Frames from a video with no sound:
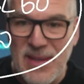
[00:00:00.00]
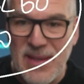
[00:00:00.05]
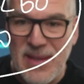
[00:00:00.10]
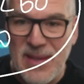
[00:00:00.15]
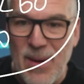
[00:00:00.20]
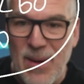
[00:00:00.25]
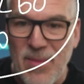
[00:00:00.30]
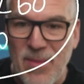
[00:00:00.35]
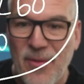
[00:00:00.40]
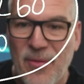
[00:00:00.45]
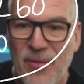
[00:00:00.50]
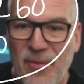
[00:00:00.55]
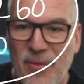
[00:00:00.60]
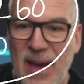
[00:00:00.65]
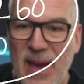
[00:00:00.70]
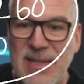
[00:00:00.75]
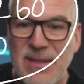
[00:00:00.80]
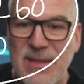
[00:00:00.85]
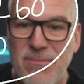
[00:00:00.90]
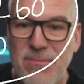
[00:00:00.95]
camera
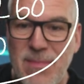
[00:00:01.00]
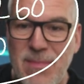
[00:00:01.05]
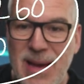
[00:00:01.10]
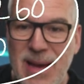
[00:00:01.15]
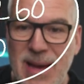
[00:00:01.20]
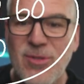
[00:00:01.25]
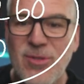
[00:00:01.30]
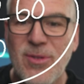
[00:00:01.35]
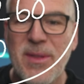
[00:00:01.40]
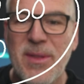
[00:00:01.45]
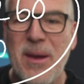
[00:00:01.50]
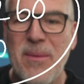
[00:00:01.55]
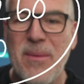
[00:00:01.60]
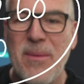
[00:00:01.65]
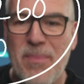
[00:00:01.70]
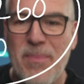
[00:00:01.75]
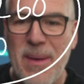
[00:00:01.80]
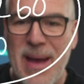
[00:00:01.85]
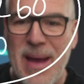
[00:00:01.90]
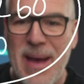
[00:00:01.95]
effects, make sure that I'm
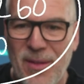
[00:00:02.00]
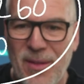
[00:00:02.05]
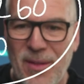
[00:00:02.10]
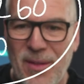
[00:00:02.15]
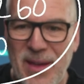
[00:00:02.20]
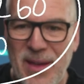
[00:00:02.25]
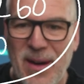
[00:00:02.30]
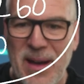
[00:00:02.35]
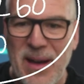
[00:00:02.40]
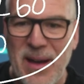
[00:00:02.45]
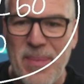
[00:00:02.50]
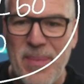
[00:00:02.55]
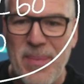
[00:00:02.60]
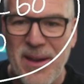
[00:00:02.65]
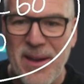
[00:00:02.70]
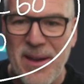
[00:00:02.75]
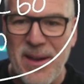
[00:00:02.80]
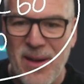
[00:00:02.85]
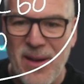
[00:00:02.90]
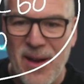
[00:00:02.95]
back on the
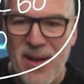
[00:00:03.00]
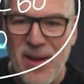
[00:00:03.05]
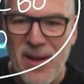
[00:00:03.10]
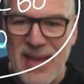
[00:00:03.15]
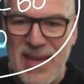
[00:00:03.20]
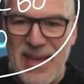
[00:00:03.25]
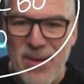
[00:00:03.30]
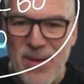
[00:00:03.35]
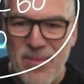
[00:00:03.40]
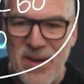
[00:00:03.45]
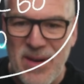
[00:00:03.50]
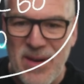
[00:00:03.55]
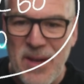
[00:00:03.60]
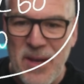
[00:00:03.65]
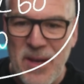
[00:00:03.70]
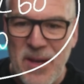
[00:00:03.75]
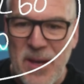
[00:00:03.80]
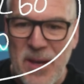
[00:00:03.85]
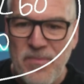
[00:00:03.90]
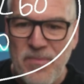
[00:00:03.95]
iPad and not on the camera.
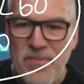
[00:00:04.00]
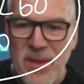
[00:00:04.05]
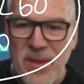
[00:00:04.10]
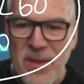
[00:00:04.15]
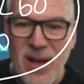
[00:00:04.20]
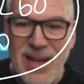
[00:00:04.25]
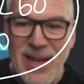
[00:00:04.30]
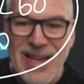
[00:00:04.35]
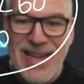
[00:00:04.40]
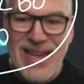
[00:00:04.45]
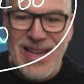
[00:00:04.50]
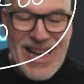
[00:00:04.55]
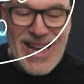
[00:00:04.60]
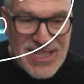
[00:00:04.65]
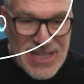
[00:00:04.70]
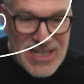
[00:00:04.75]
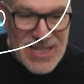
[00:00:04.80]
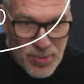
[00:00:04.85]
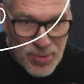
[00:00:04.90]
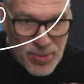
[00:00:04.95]
I can
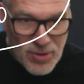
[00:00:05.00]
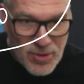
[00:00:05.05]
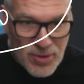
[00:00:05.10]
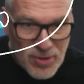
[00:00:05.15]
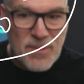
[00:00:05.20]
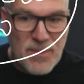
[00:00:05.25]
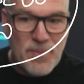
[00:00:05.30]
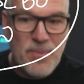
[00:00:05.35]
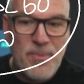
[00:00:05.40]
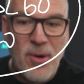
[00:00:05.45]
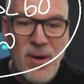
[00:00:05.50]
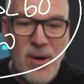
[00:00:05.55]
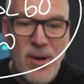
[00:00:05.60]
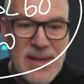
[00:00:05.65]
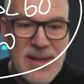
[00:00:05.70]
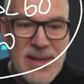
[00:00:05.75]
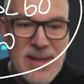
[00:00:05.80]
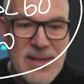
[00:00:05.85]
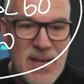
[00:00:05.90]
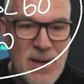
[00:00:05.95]
actually push the
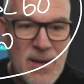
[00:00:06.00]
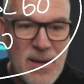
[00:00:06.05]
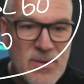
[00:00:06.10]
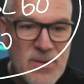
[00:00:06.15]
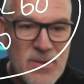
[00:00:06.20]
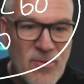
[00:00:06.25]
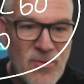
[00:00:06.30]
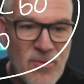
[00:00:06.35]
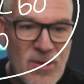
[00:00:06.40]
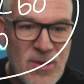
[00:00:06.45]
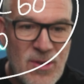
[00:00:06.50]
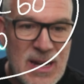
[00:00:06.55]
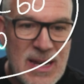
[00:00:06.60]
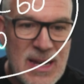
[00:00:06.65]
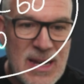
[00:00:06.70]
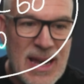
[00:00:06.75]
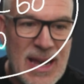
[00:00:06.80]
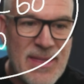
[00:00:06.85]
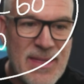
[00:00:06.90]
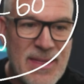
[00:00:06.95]
brightness up, so I'm really
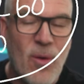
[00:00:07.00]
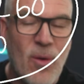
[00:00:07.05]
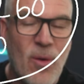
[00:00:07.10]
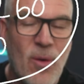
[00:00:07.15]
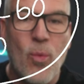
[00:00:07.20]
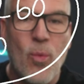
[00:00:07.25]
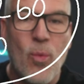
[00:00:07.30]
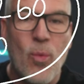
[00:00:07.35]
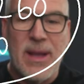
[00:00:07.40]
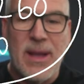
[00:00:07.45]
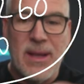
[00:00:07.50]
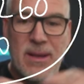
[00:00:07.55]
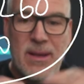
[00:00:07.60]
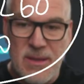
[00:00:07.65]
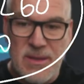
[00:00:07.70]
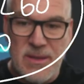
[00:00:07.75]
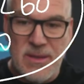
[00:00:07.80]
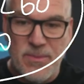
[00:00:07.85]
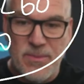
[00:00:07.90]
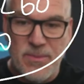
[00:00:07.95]
getting that white
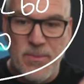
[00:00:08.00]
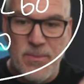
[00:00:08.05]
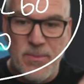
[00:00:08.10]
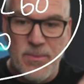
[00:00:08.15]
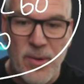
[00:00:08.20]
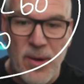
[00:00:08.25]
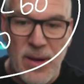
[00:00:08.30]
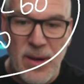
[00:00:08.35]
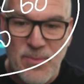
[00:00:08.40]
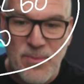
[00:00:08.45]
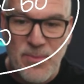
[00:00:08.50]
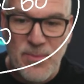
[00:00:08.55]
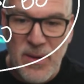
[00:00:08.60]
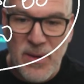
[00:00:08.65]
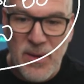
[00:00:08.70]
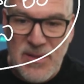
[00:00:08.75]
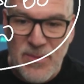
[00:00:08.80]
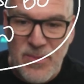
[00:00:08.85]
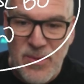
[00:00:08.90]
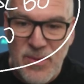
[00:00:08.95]
as bright as
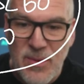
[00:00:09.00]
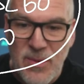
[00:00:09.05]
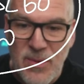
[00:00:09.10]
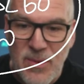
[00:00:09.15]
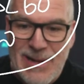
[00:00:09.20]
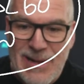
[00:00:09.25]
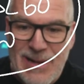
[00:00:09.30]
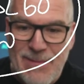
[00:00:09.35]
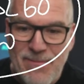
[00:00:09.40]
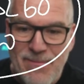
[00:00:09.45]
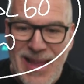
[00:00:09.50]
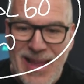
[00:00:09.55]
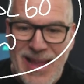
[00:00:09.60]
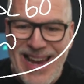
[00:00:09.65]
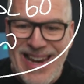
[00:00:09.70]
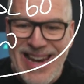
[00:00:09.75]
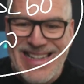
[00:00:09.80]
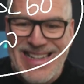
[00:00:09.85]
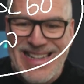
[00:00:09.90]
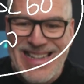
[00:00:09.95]
possible.
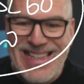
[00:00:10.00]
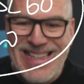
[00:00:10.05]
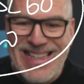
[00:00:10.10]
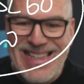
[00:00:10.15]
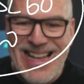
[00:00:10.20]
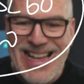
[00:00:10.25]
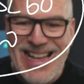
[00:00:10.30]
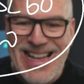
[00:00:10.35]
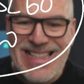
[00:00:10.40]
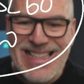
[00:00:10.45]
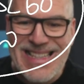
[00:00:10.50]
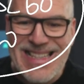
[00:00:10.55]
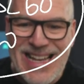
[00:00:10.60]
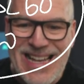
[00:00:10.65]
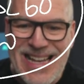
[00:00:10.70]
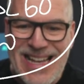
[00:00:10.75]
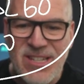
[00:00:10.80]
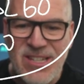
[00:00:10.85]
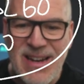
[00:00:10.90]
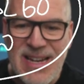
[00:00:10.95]
And I can take that
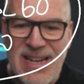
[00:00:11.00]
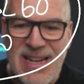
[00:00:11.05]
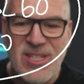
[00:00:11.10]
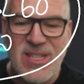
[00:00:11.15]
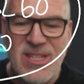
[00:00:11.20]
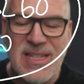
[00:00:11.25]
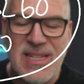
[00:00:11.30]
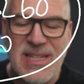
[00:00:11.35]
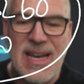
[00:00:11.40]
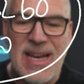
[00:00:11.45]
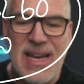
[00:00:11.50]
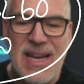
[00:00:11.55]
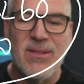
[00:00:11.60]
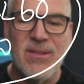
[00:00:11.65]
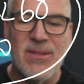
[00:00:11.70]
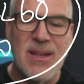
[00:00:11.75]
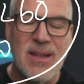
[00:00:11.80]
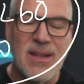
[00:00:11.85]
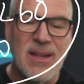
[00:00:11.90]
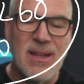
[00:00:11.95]
saturation
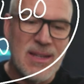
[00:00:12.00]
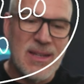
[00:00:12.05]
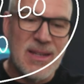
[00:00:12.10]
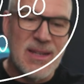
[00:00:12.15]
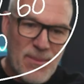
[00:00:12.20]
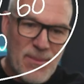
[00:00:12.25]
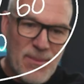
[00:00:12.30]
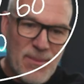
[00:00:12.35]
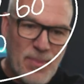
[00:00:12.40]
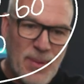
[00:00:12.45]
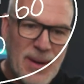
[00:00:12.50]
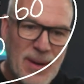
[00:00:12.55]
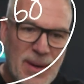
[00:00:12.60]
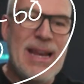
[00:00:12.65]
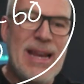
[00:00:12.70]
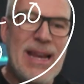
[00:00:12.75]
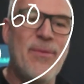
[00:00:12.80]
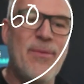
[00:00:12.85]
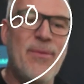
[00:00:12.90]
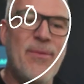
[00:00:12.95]
down
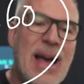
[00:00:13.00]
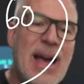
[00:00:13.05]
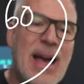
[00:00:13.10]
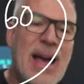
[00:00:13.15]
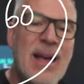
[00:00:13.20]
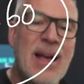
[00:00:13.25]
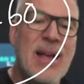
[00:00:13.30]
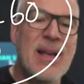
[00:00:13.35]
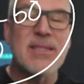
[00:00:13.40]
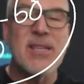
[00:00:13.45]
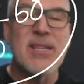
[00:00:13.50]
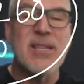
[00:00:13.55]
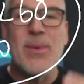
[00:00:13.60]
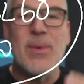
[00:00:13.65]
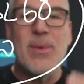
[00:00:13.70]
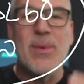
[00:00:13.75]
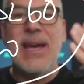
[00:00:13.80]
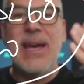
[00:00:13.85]
completely flat, so we're